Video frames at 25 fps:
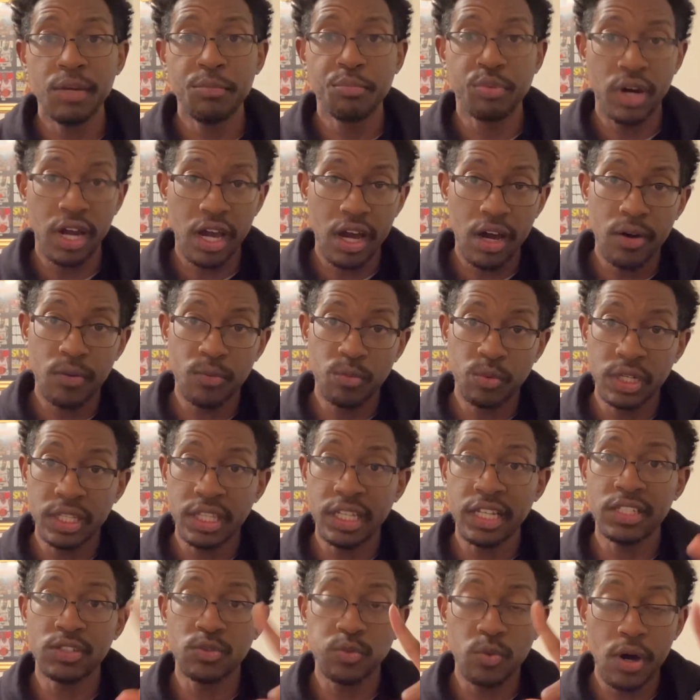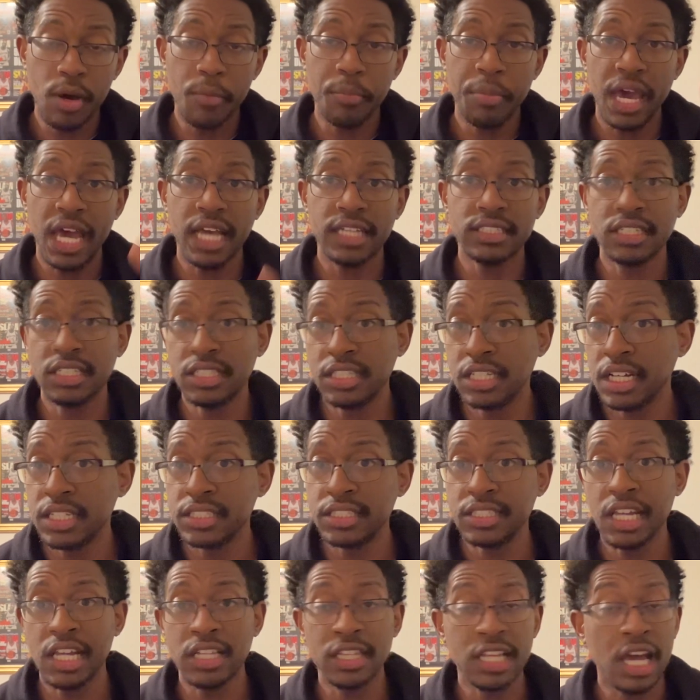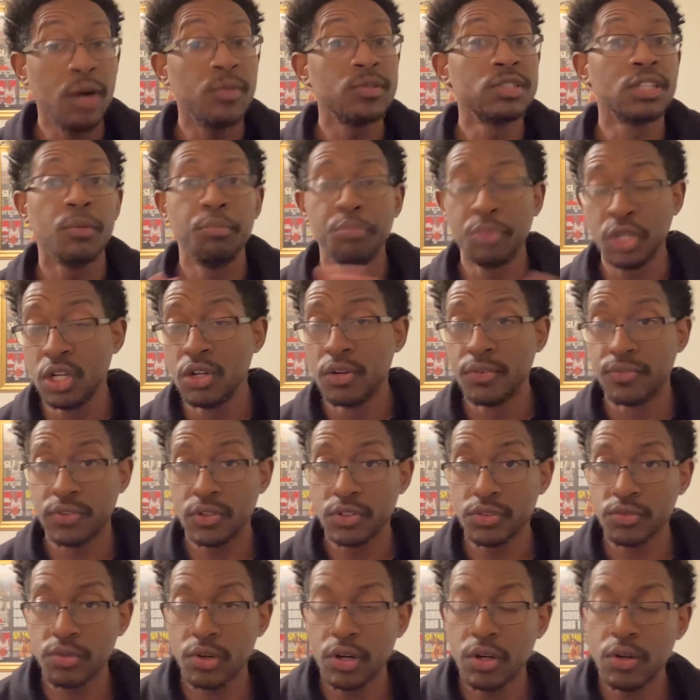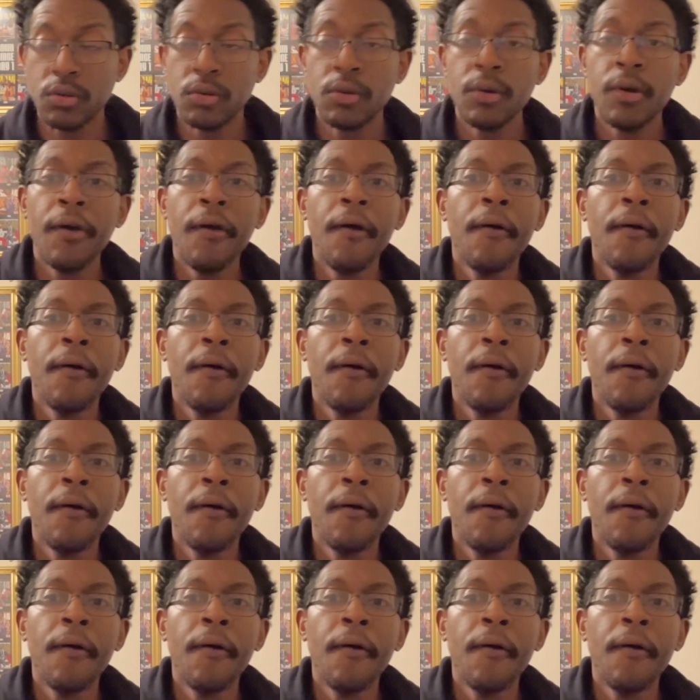Brown with his one passing touchdown. That was a beautiful throw.